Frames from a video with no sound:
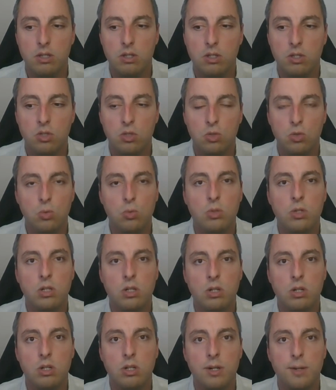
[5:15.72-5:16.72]
the
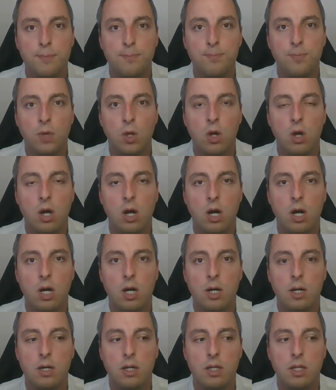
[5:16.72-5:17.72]
sooner
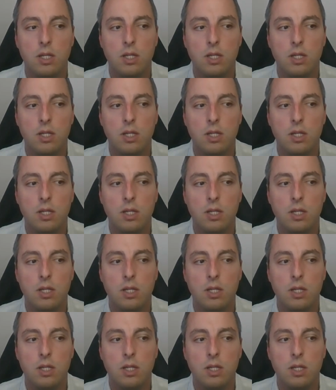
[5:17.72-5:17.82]
uh,